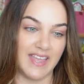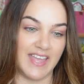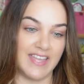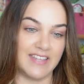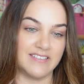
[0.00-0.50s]

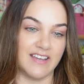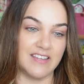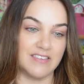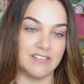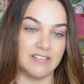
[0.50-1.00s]
And
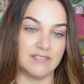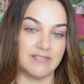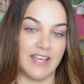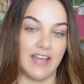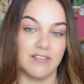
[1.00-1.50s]
I thought,
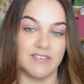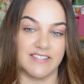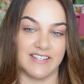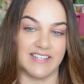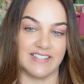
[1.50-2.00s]
how
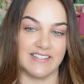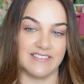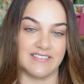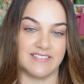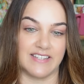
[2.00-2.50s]

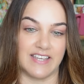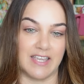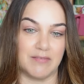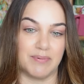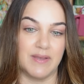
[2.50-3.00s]
ridiculous to
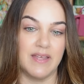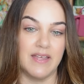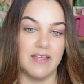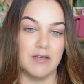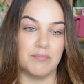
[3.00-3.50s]
keep
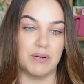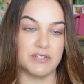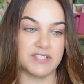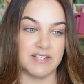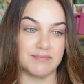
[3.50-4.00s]

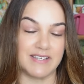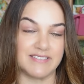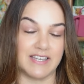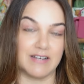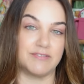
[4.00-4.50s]
pushing
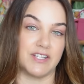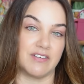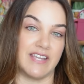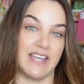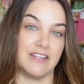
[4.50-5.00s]
myself to
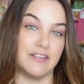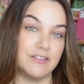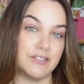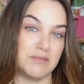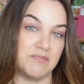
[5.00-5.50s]
create
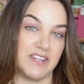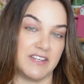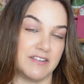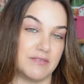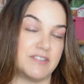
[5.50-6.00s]
YouTube
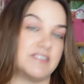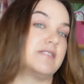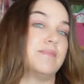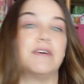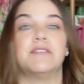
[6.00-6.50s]
videos, which is
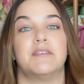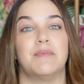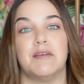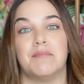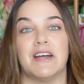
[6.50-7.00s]
supposed to
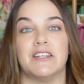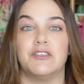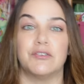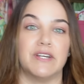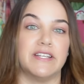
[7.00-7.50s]
be my
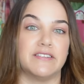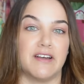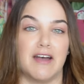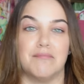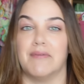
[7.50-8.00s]
joy
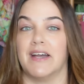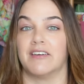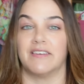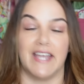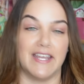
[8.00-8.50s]
time, my
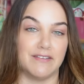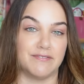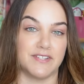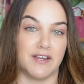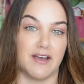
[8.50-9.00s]

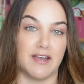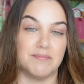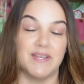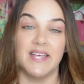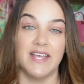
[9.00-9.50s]
creative
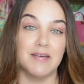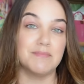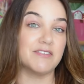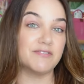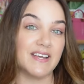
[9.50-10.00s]
time,
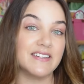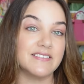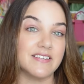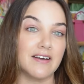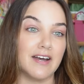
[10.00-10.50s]
my fun
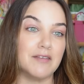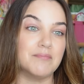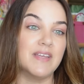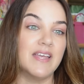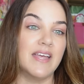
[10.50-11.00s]

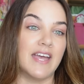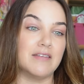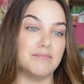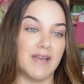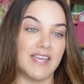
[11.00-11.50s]
time,
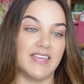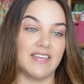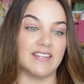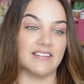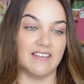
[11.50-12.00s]
and making
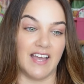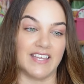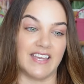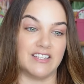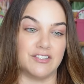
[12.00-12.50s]
it
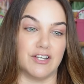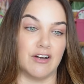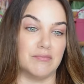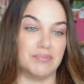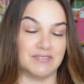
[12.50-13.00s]
like a
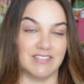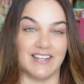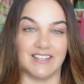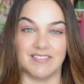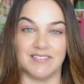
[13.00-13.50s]
job,
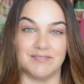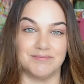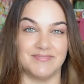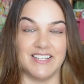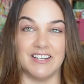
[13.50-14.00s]
like,
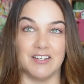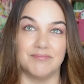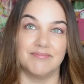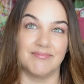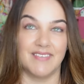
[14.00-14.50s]
you know,
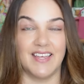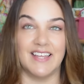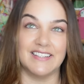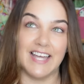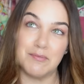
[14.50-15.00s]

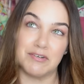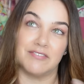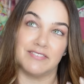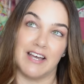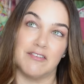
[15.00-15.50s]
a labor
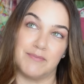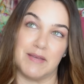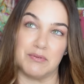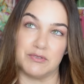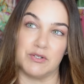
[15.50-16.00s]
of love
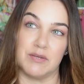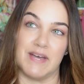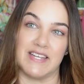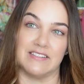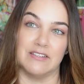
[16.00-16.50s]
people talk
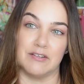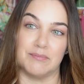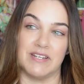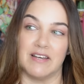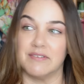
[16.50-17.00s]
about a lot,
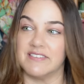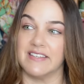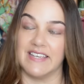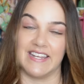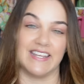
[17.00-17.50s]
but I
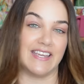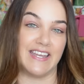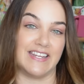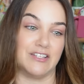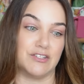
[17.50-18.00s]
wasn't getting
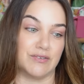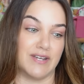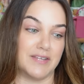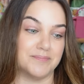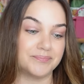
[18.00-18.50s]
any
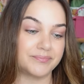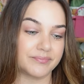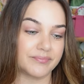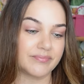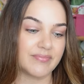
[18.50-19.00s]
joy
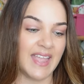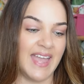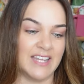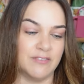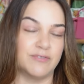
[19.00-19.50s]

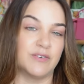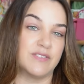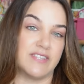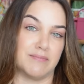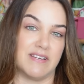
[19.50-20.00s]
out of
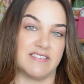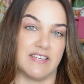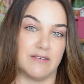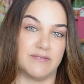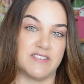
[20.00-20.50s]
forcing
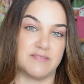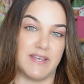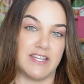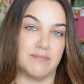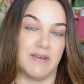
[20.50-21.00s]
myself to
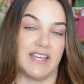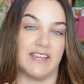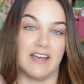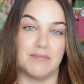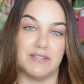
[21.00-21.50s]
spend my
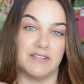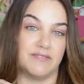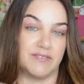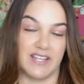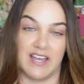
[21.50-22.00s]
couple
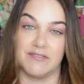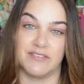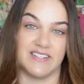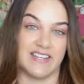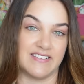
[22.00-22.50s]
of
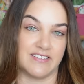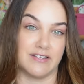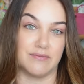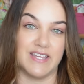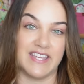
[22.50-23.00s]
recovery days on
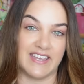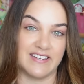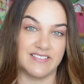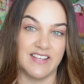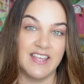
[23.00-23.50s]
the weekend